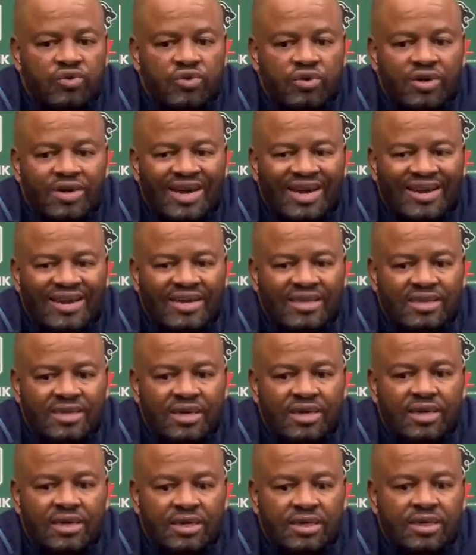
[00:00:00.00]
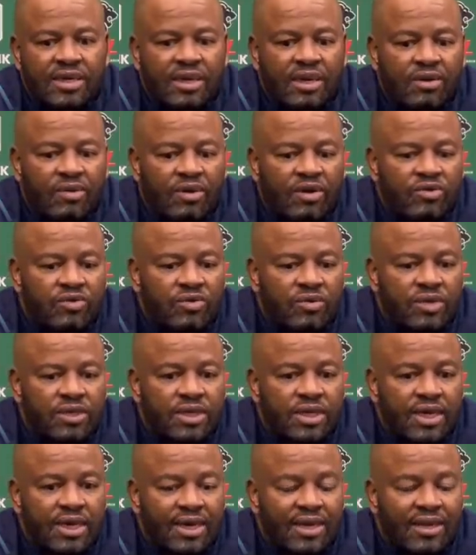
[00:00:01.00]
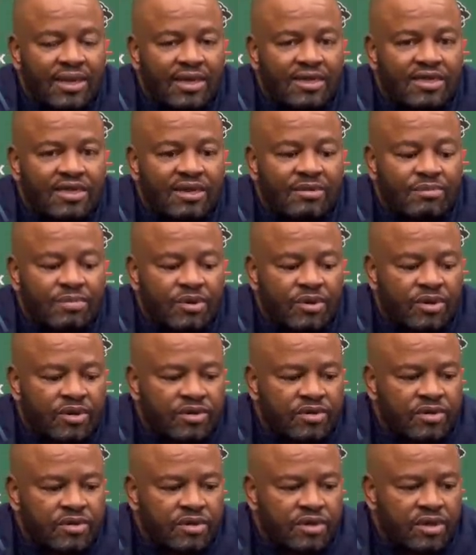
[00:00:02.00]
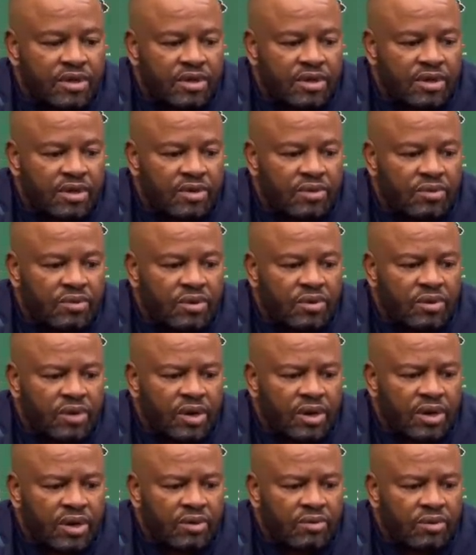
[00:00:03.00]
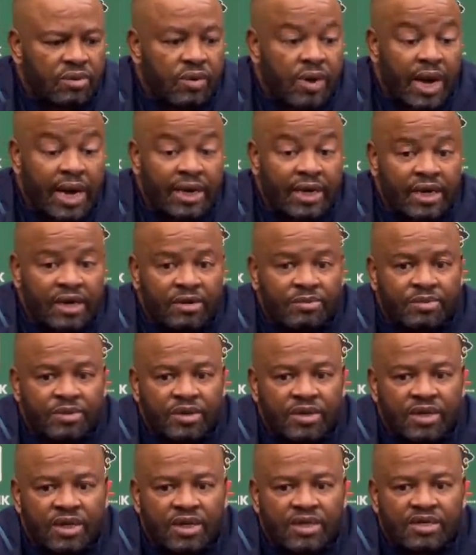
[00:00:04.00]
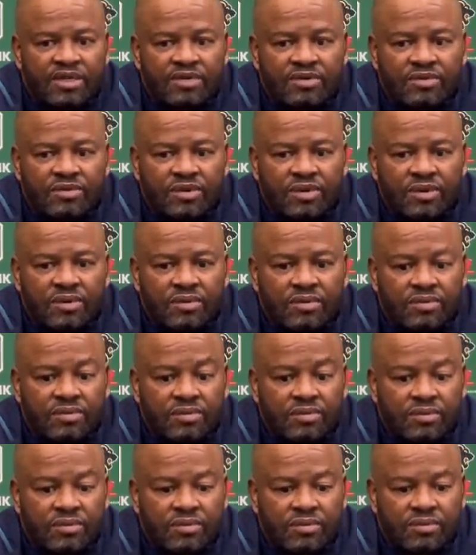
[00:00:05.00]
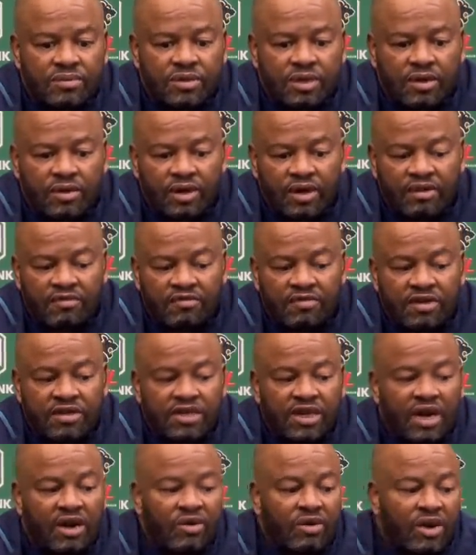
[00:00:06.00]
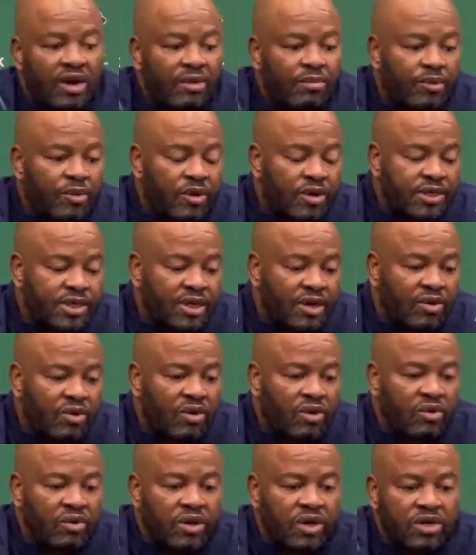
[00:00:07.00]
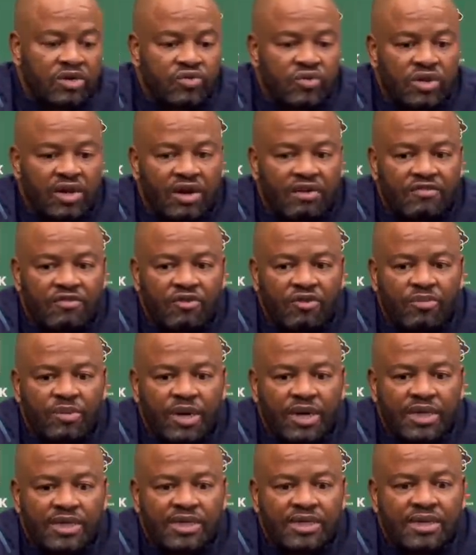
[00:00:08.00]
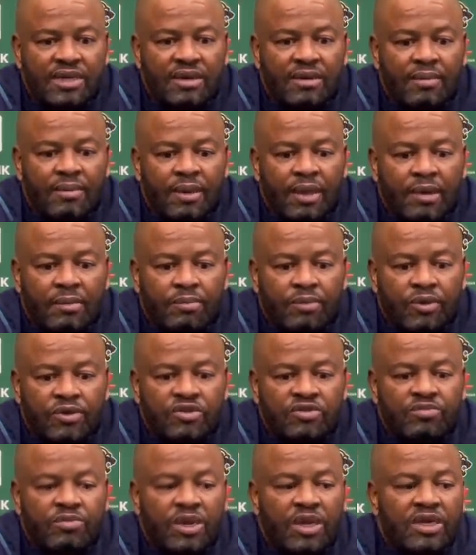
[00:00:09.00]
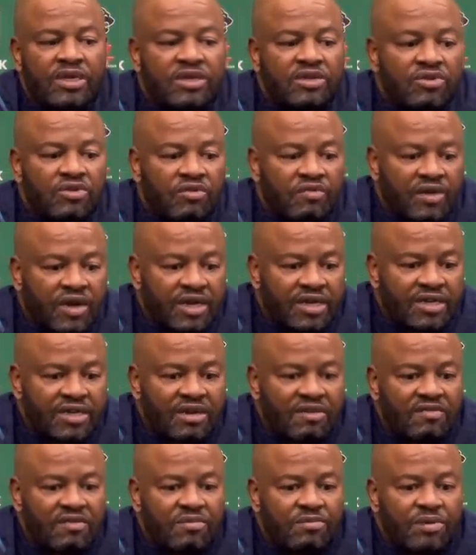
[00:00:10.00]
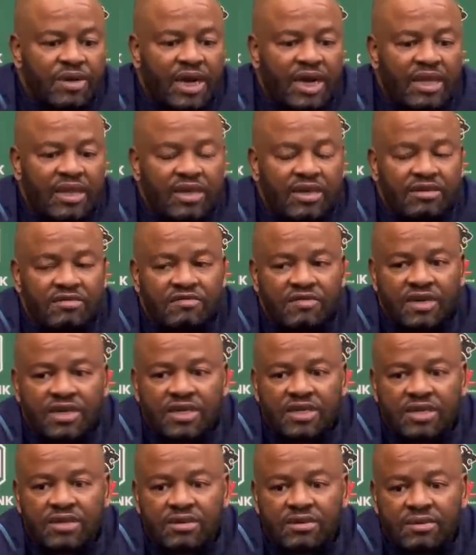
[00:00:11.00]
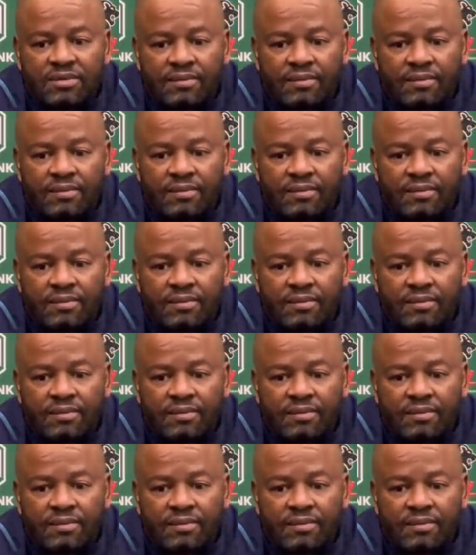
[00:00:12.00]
not understand exactly what we were saying at that time, because we were unhappy that they were having diagonal balls now going into their fullbacks, possibilities of getting even behind the defense.